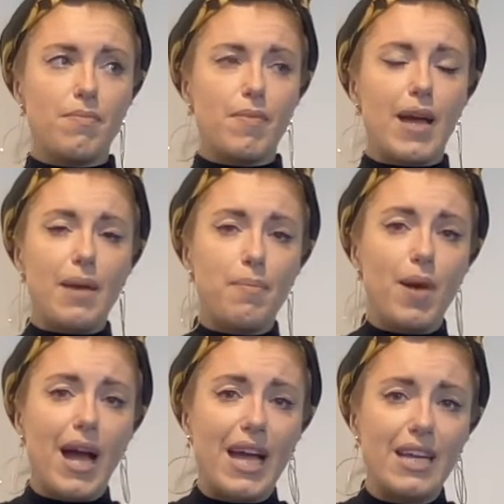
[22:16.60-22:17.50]
My
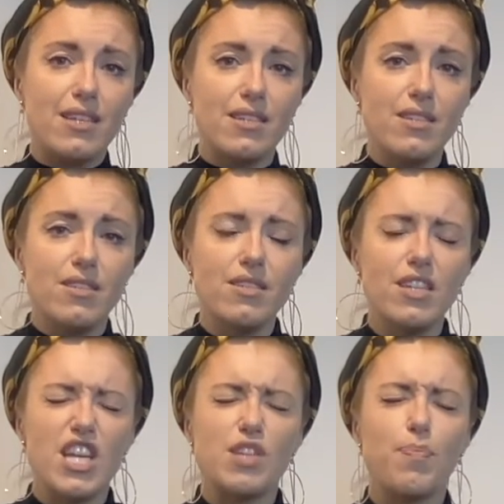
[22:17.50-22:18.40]
mind
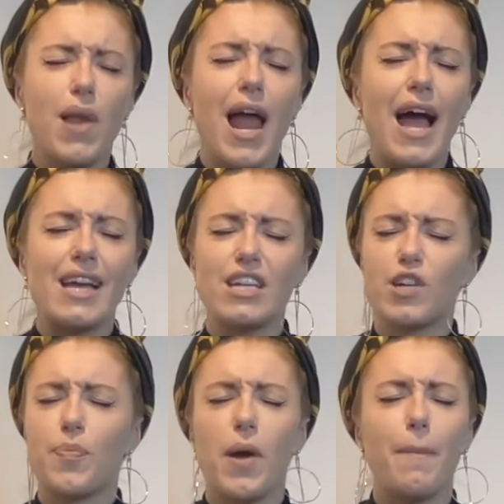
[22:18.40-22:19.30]
is
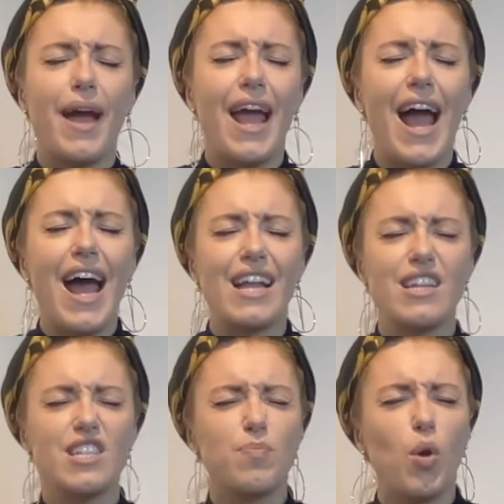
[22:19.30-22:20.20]
blank, but my
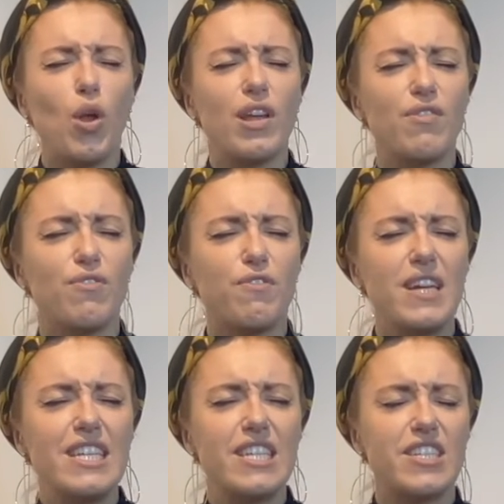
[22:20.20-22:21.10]
hands ball in
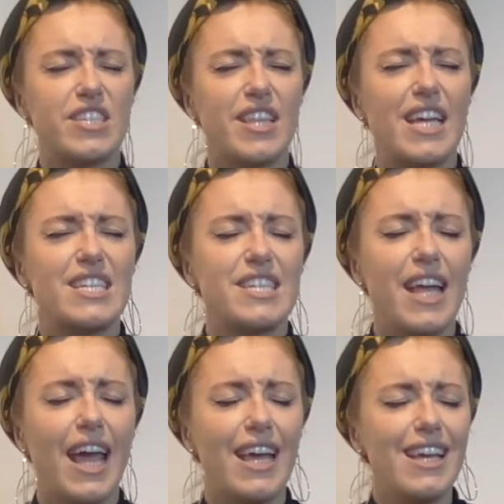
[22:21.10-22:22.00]
fists. They
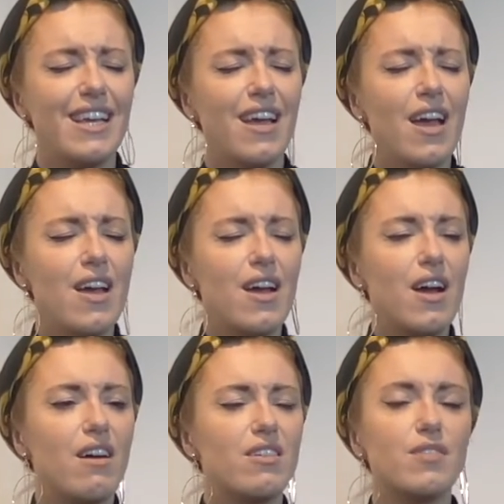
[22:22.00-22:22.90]
say
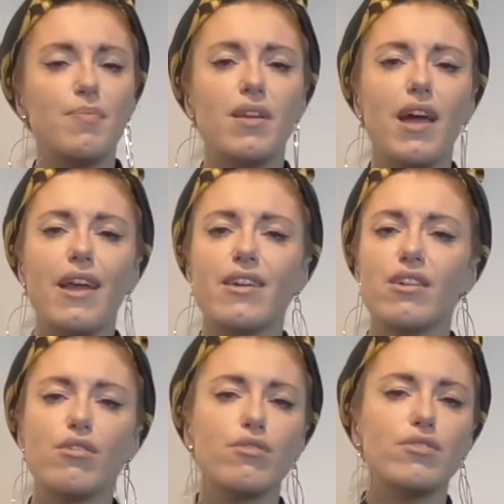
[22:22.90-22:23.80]
us
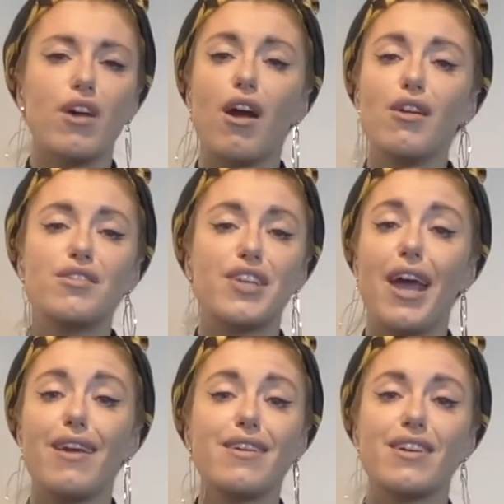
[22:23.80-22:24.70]
millennials are
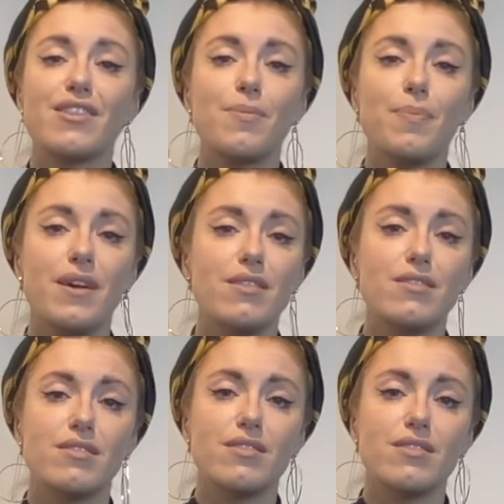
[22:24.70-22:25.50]
taking the piss.